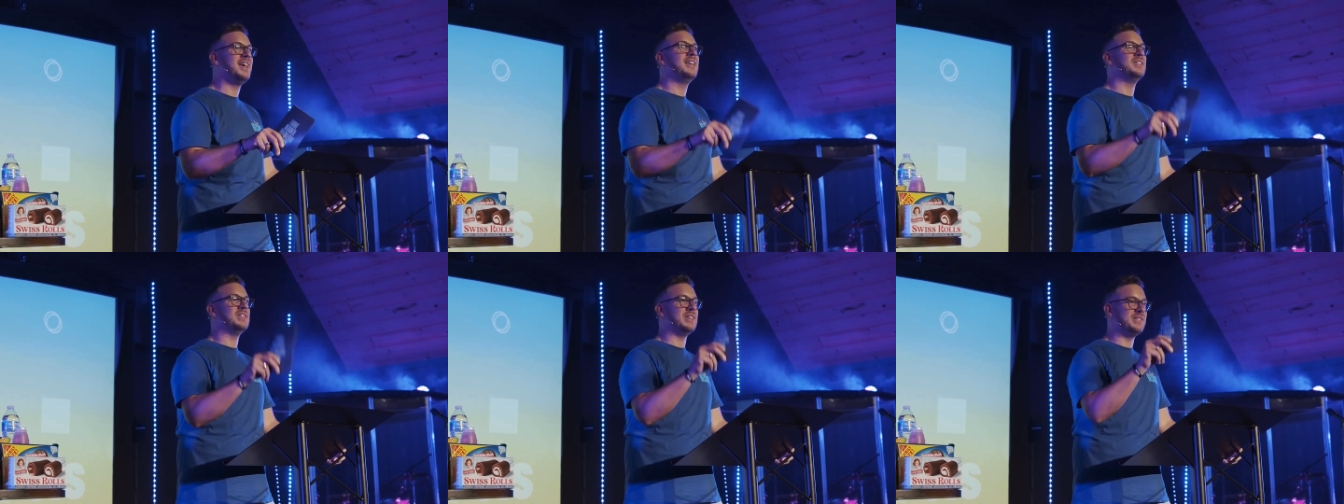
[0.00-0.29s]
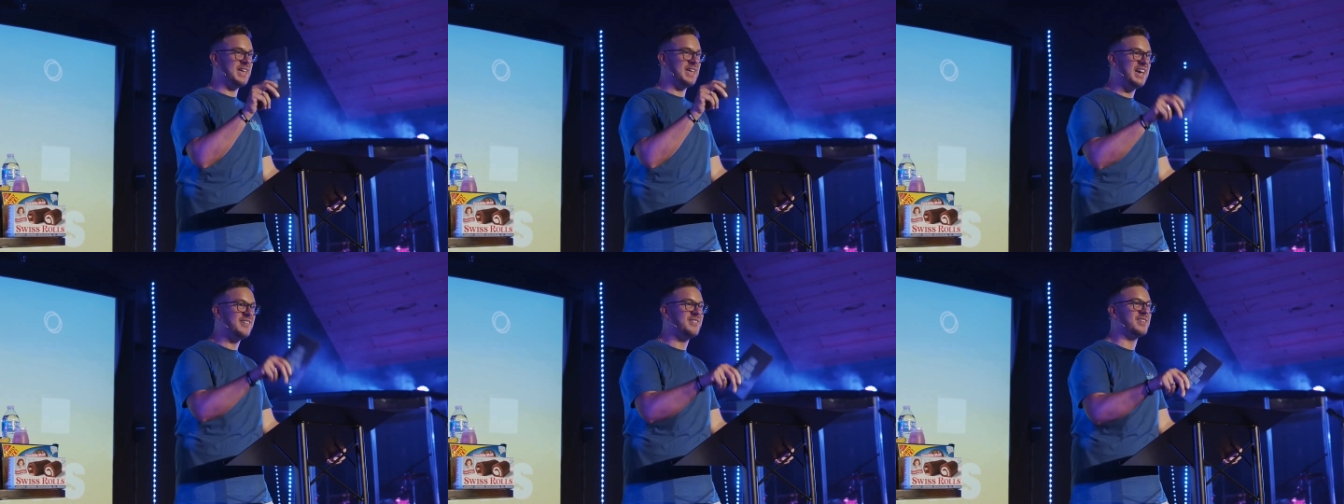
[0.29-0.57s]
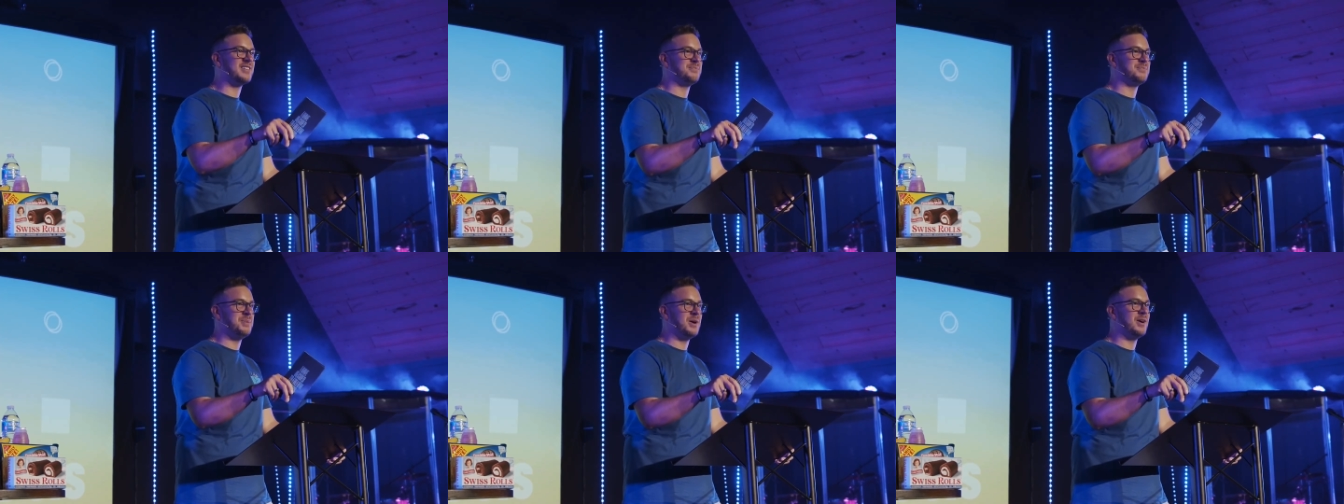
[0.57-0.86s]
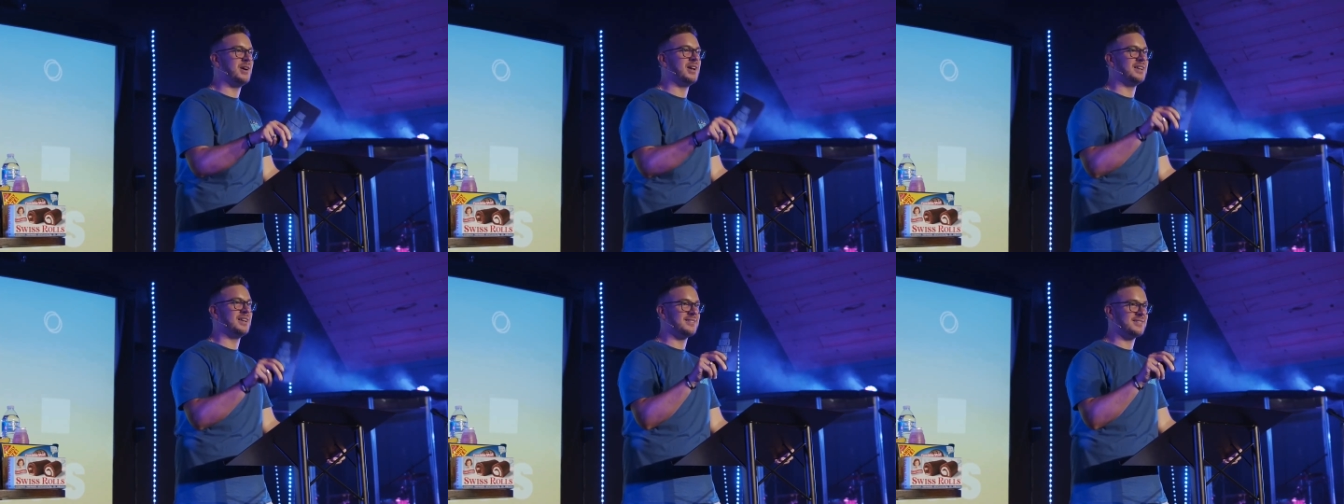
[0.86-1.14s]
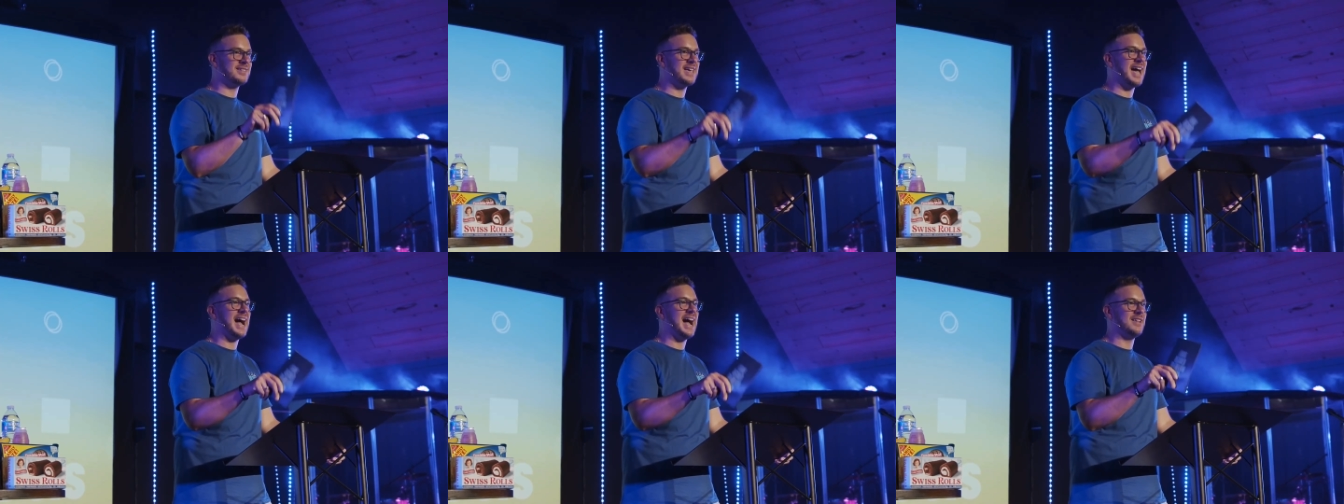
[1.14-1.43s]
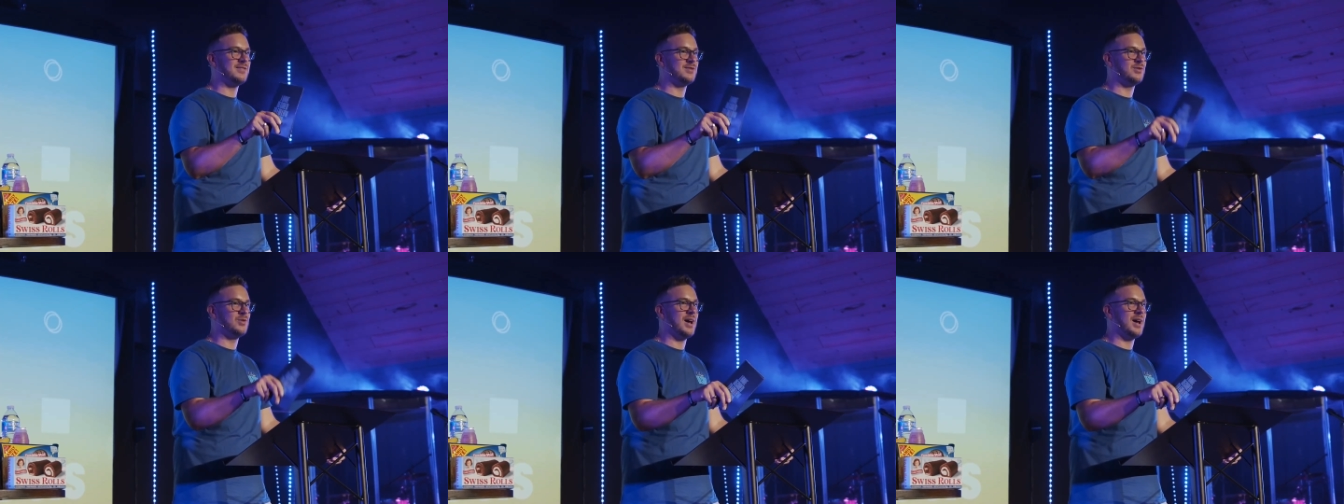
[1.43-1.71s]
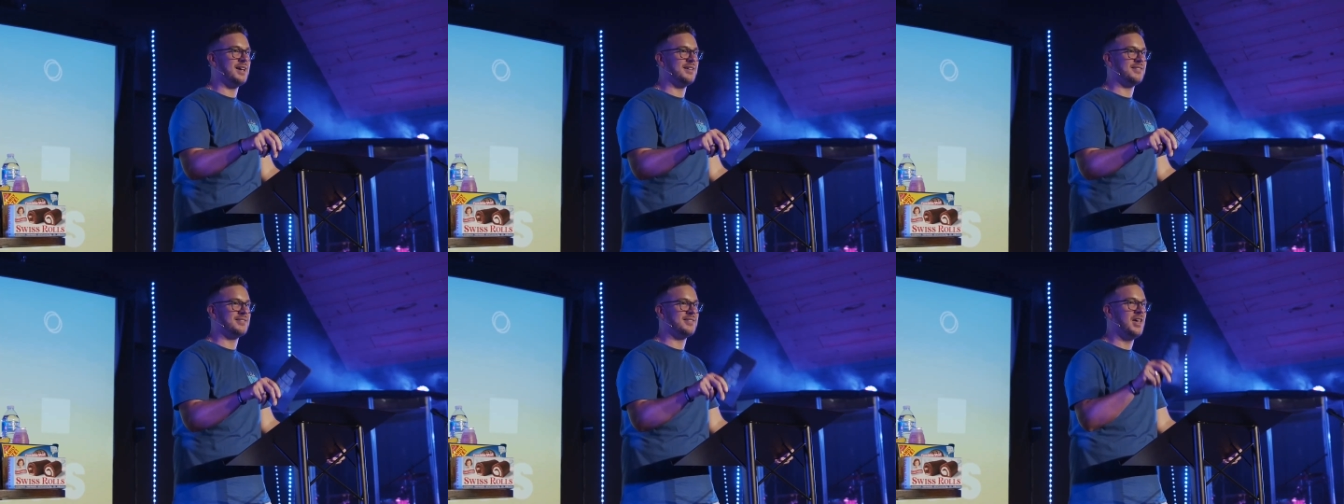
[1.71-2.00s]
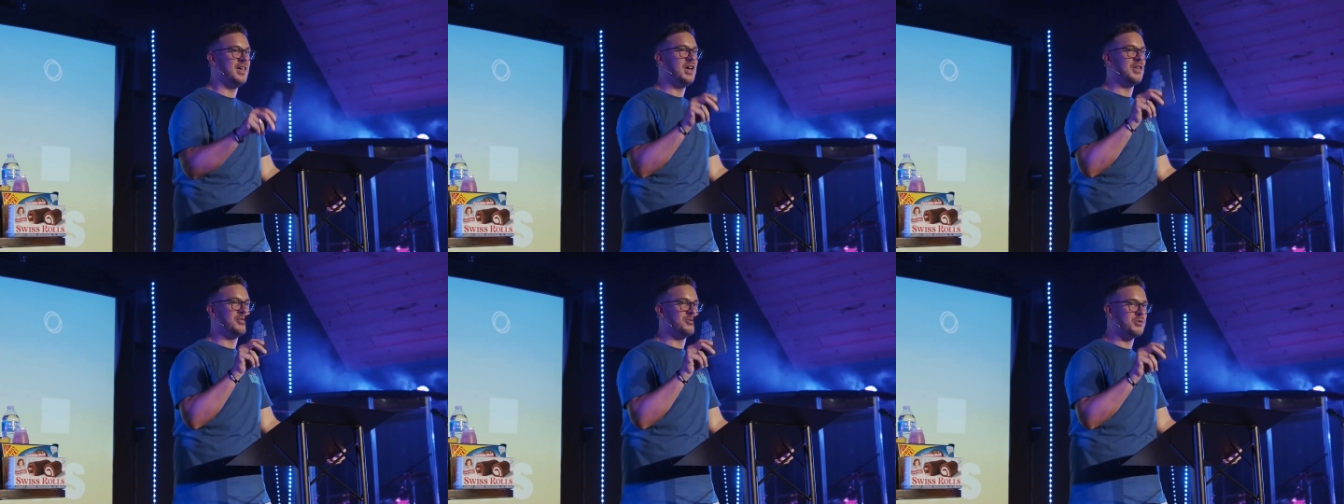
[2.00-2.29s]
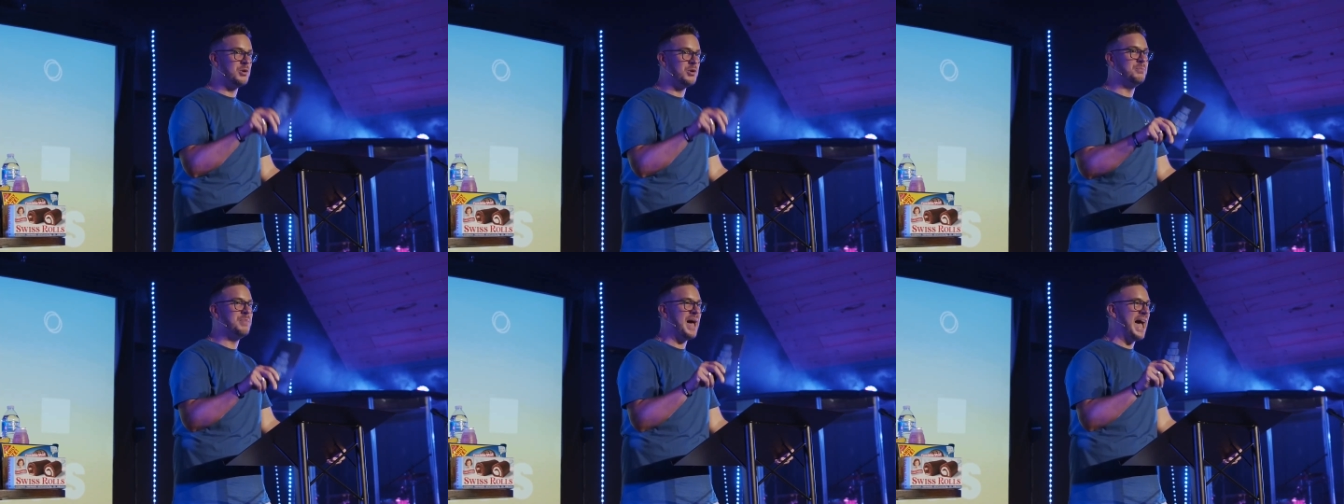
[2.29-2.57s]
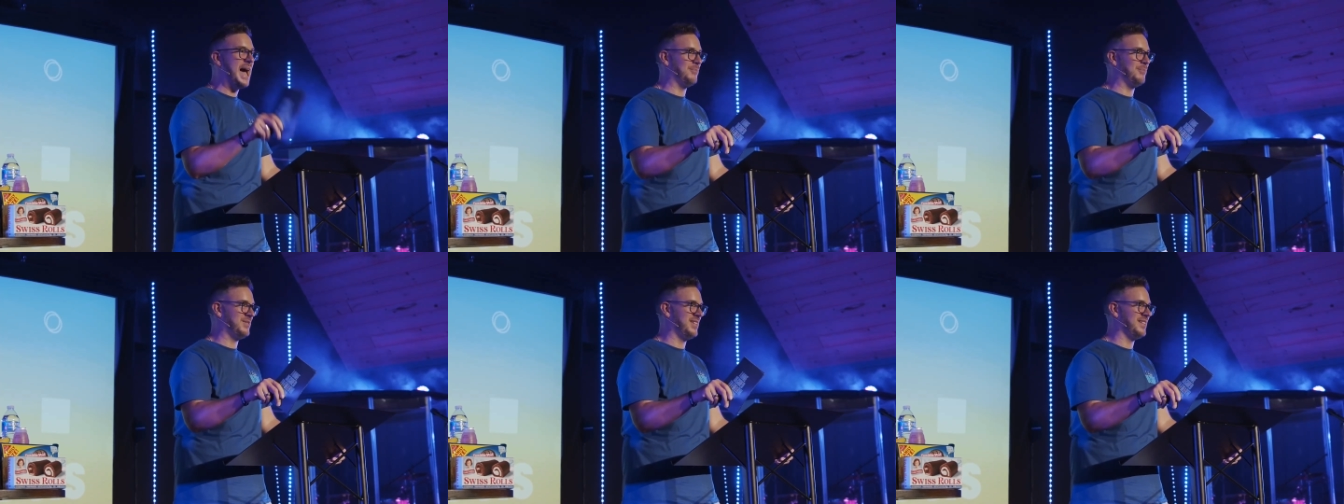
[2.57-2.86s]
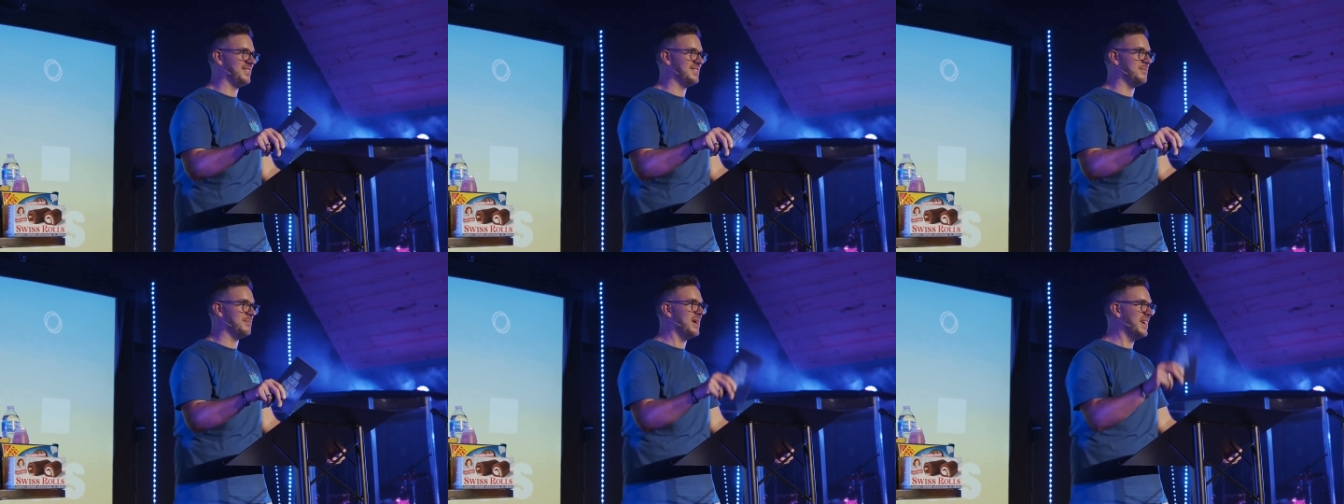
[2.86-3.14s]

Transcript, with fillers: that they have experienced God's grace through baptism.